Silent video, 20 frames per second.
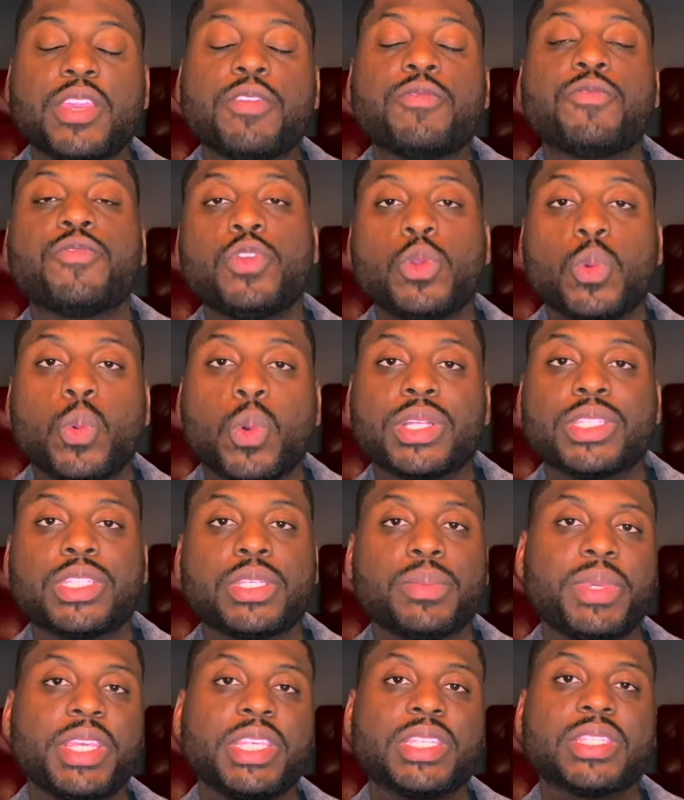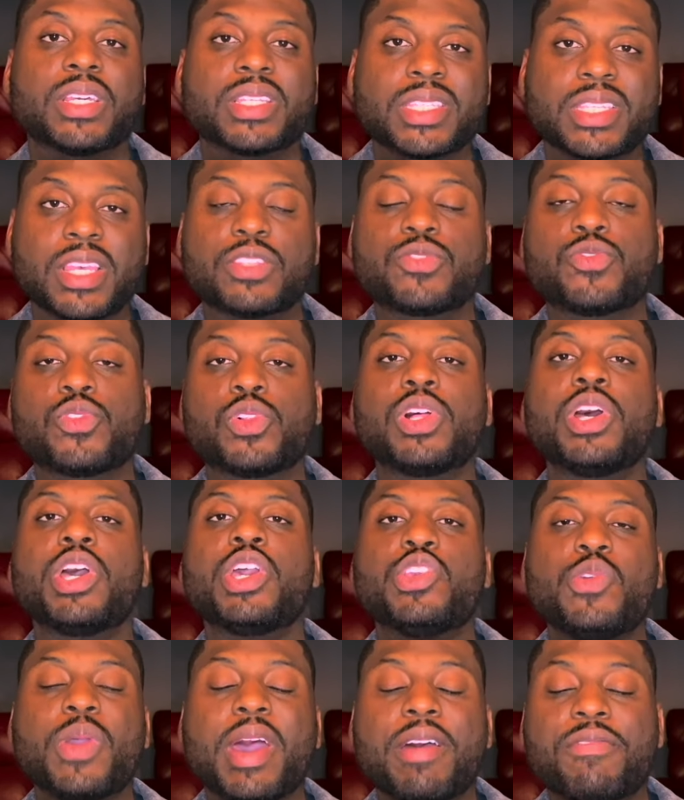if you want to be successful.
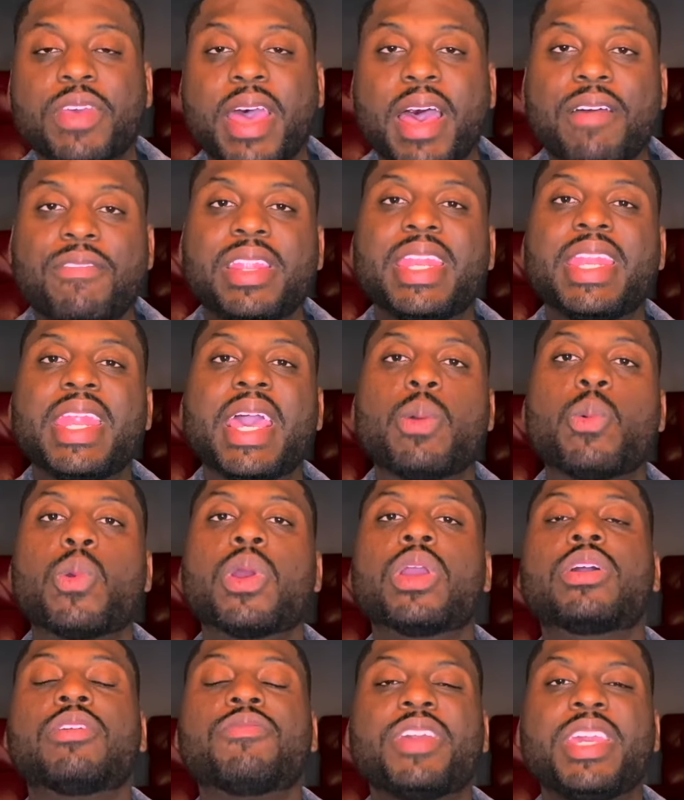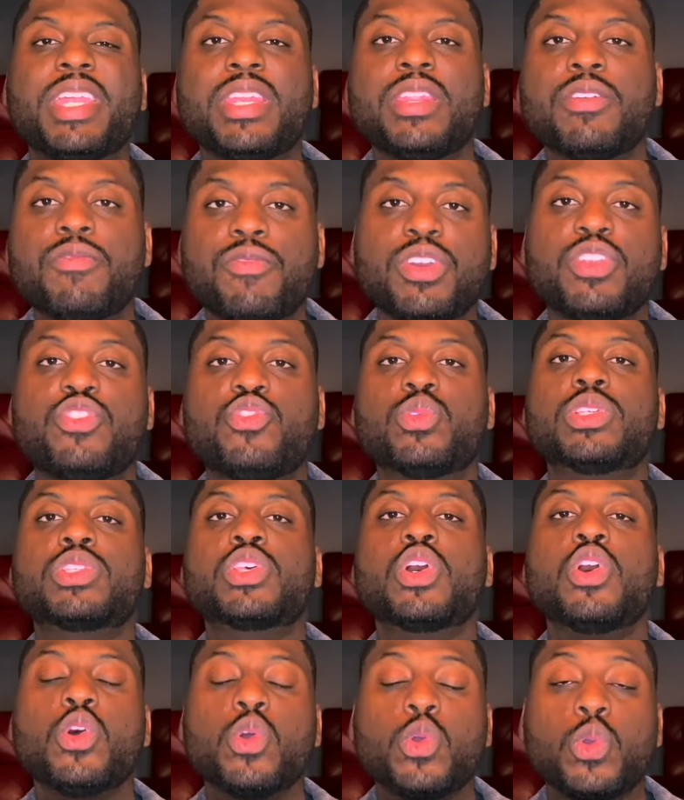You have to have a network of individuals
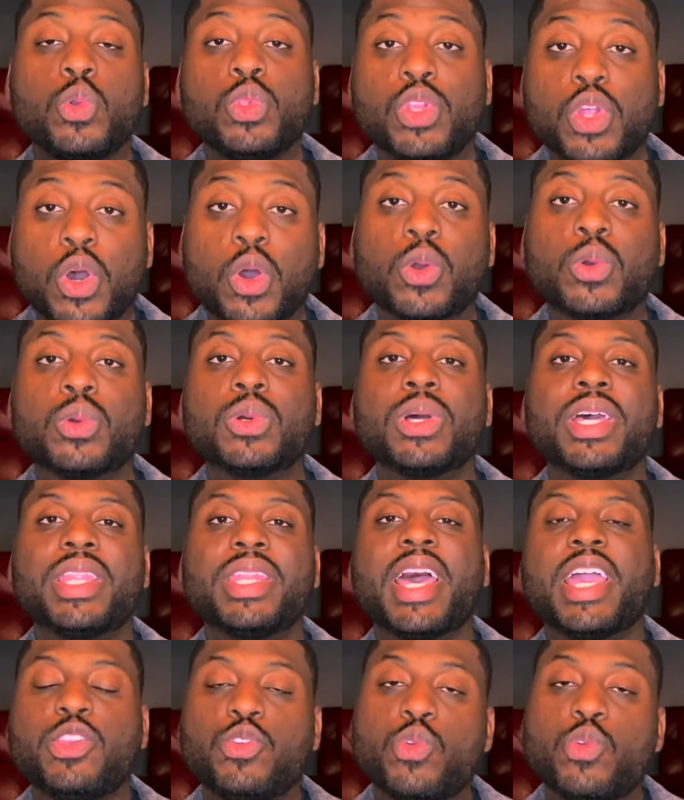who know that